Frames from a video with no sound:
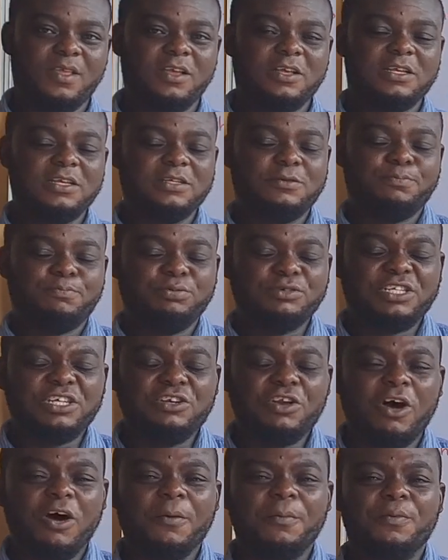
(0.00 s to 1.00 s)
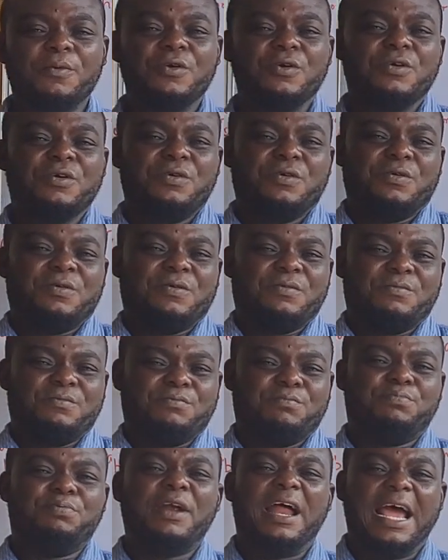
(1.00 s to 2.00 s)
He is putting up
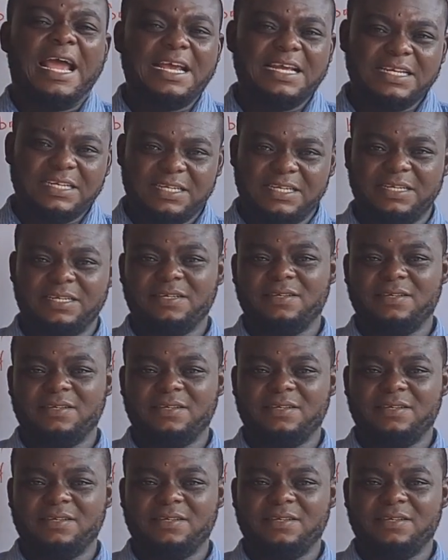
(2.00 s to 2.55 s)
pride